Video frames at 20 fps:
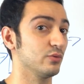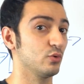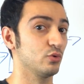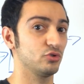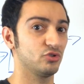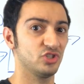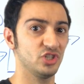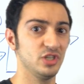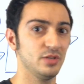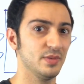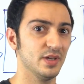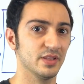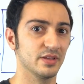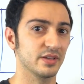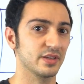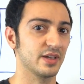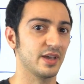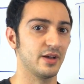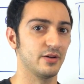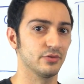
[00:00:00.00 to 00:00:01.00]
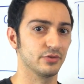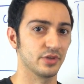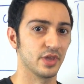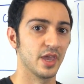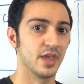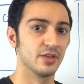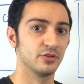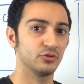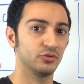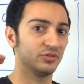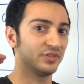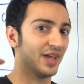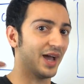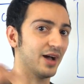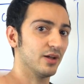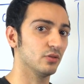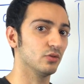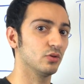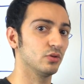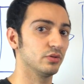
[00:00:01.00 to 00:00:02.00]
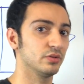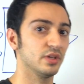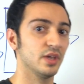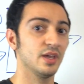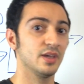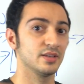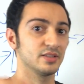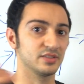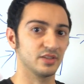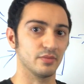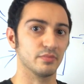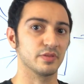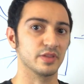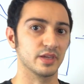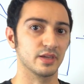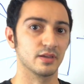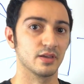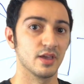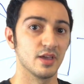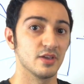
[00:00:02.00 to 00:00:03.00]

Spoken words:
or Gmail account to download something.